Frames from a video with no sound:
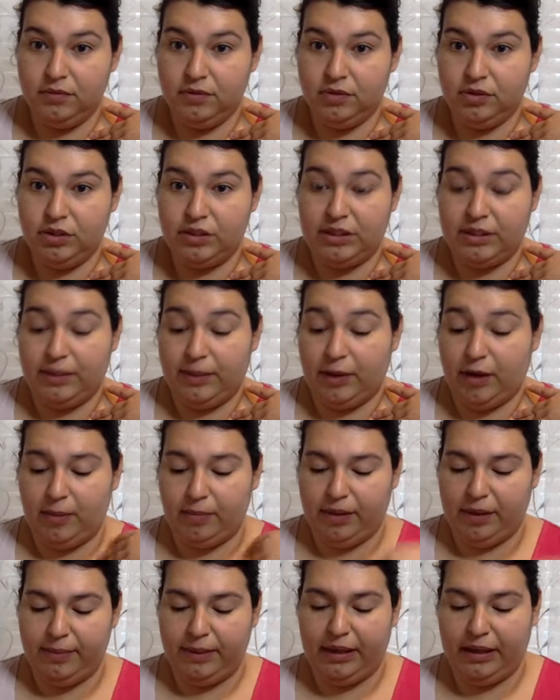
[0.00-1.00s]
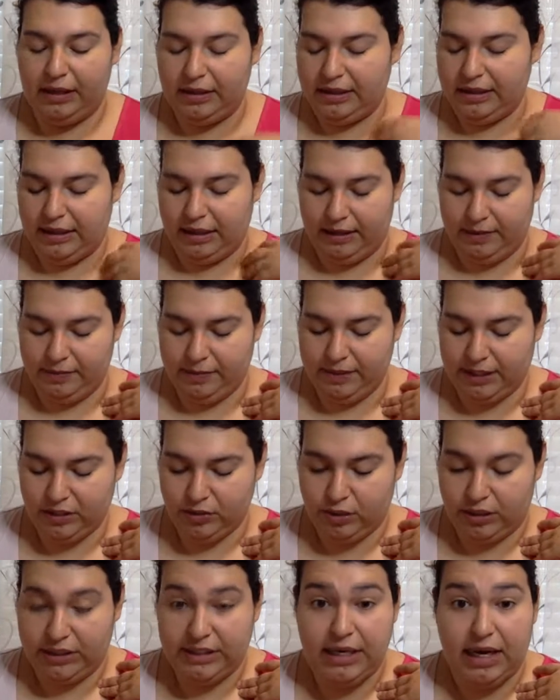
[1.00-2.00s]
Just let me know. The
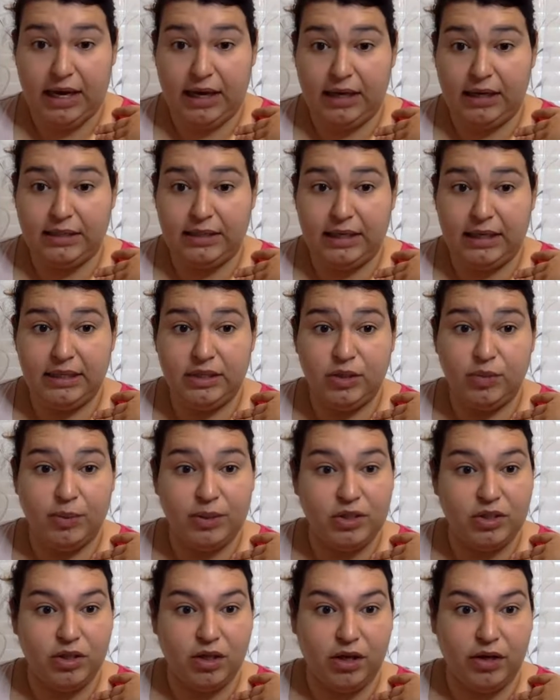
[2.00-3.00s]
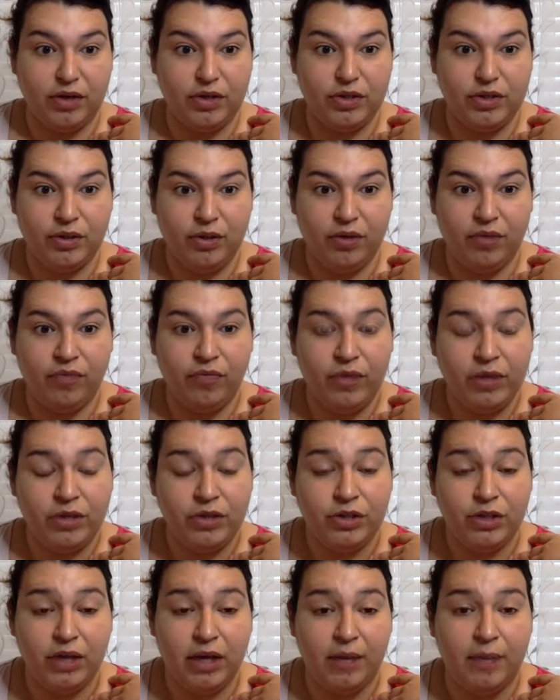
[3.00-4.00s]
6th grade is not going to take too much longer, so I'll
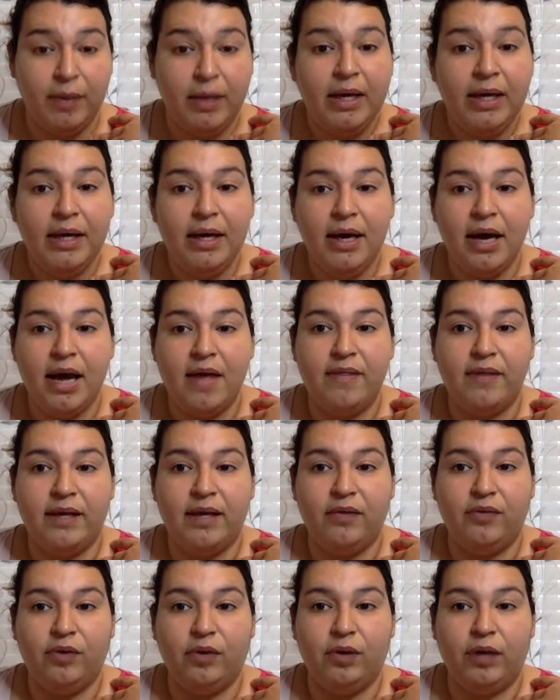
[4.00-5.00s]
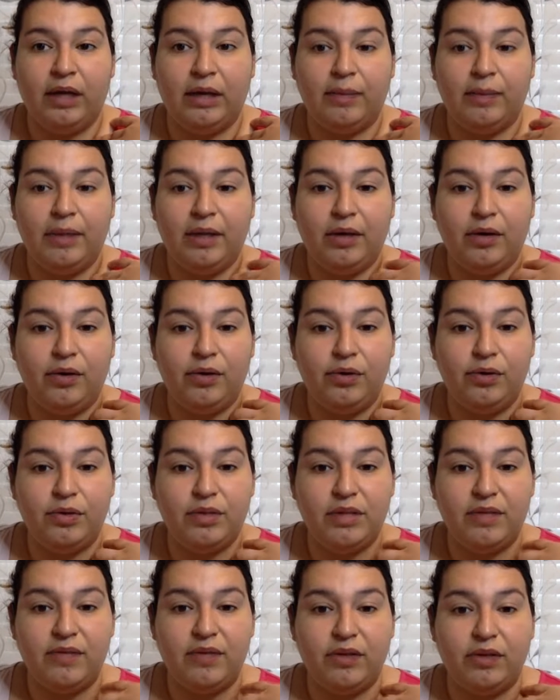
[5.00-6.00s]
finish it up. And then if you'd like me to go through
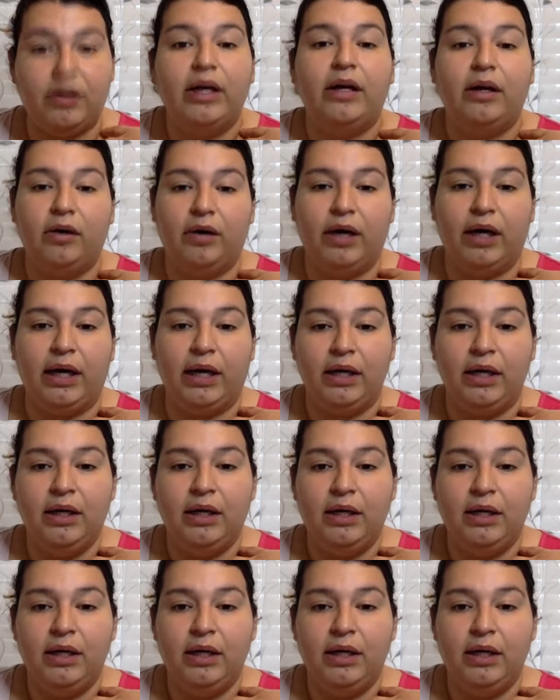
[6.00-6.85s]
7th grade, okay.